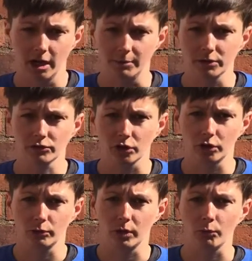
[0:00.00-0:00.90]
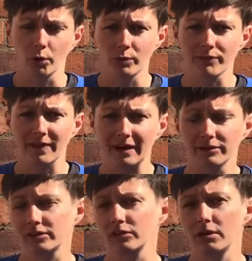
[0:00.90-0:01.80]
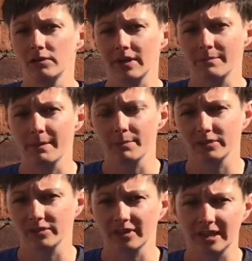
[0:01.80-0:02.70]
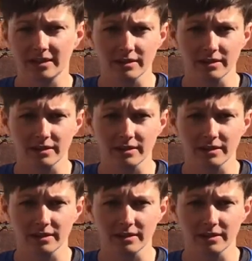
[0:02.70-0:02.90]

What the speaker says: So what we found is a lot of our members are saying that